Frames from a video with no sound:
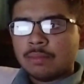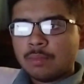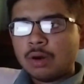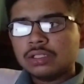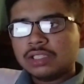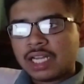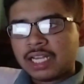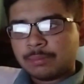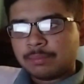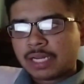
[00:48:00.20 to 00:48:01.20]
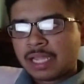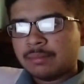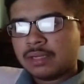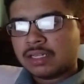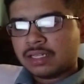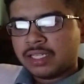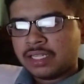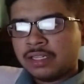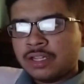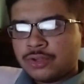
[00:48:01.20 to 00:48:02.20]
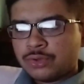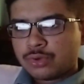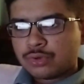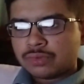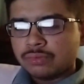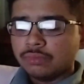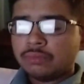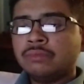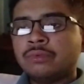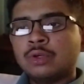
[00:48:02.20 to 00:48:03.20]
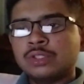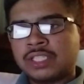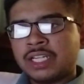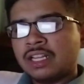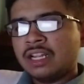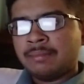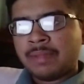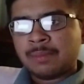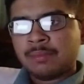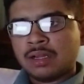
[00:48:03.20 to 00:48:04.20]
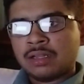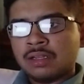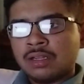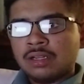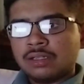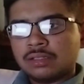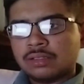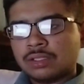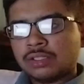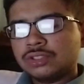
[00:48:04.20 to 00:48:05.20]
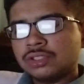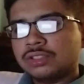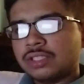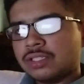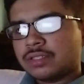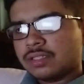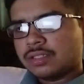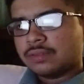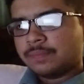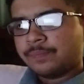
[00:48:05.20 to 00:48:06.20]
Both are primarily used for single member constituencies.